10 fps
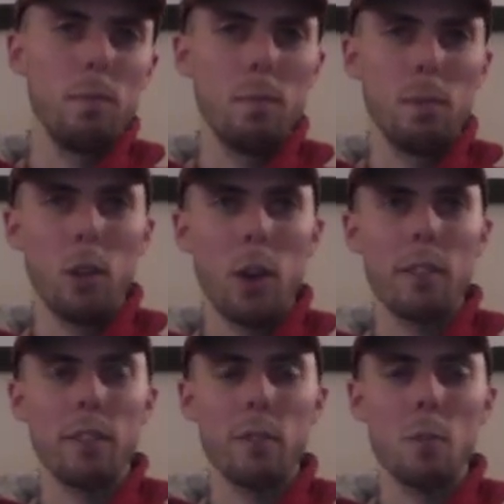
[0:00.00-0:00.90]

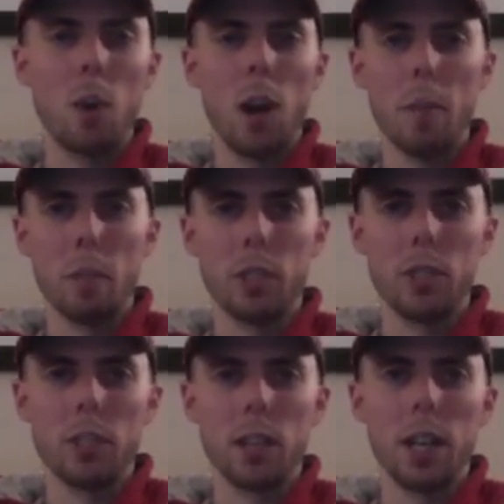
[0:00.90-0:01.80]
have a few more
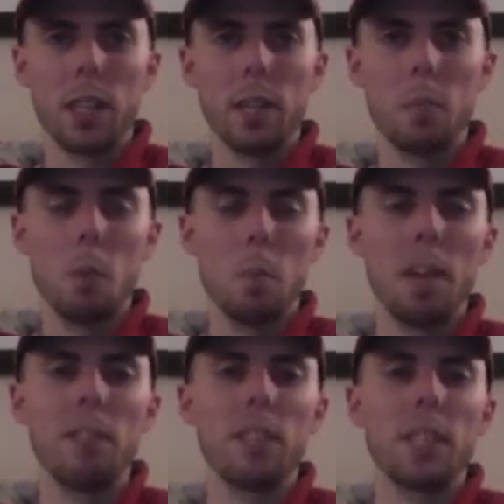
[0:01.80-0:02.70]
options, get more
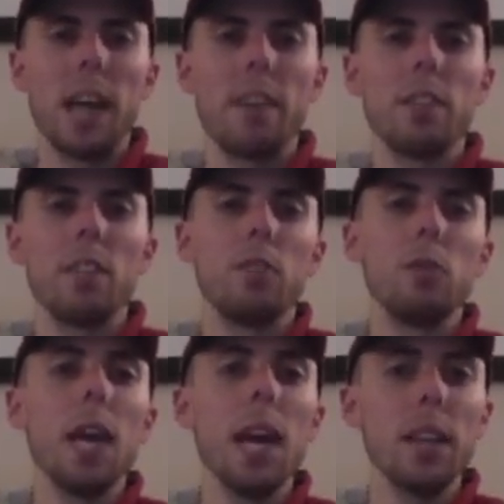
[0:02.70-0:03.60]
benefits out of it. And if
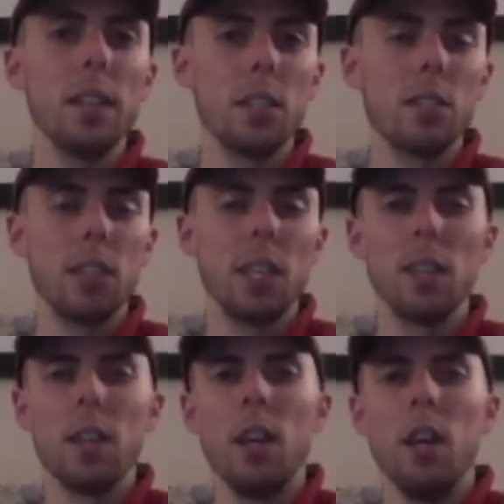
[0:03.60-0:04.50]
you take this
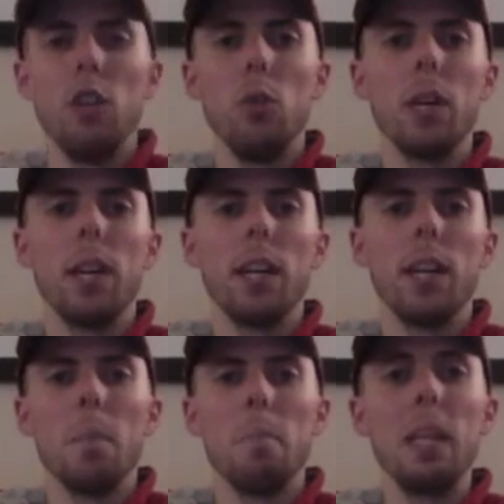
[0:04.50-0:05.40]
feat, you will get
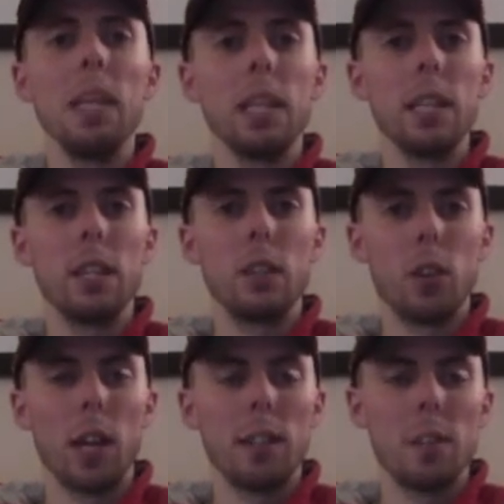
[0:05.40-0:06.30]
an ability
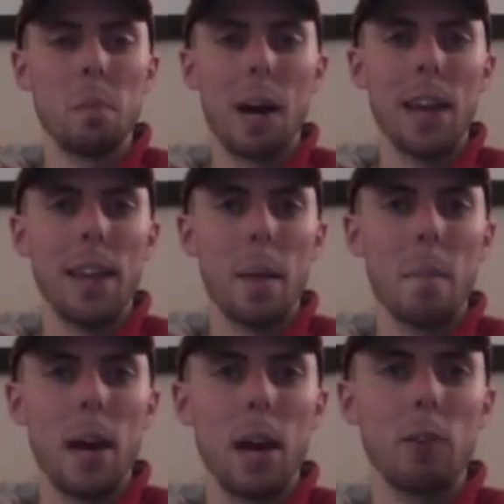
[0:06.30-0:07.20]
granted by
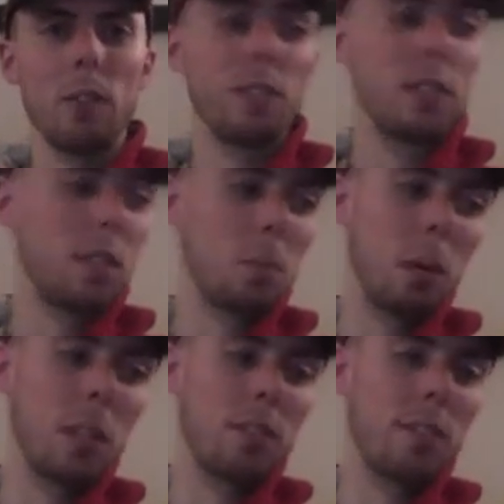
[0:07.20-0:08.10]
that mount. If it's a
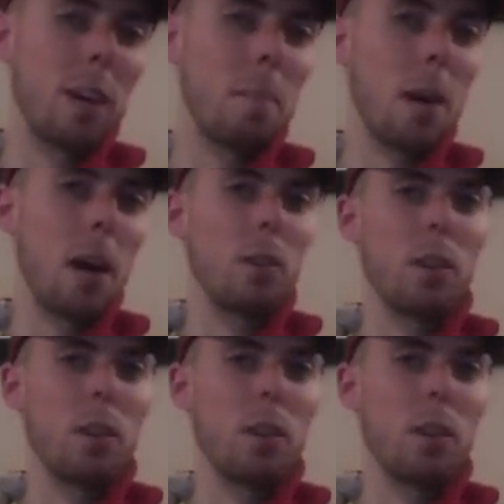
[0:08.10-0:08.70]
specified mount